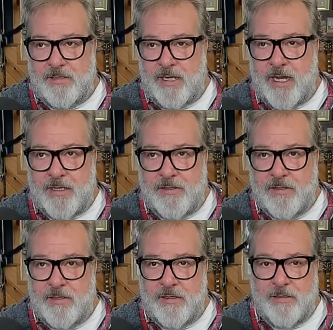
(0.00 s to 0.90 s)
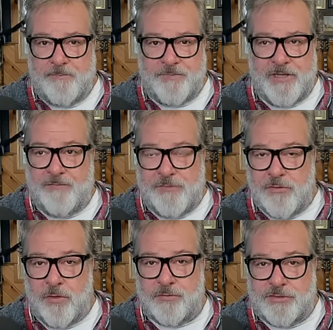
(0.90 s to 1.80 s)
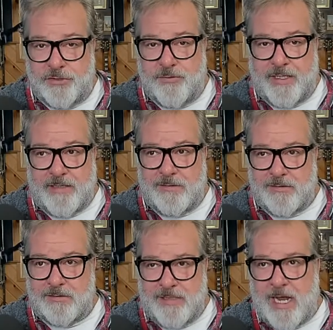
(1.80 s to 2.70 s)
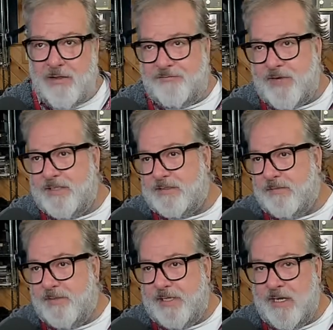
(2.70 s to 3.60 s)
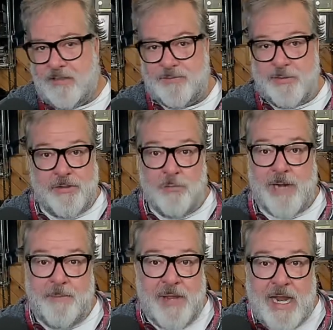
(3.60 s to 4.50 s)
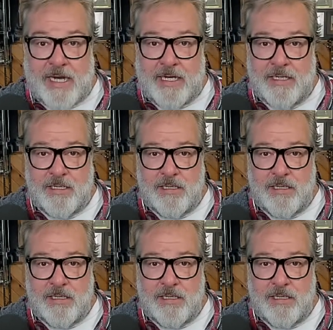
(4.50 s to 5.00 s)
And if you don't do it, I'll find somebody else, but you're my pick.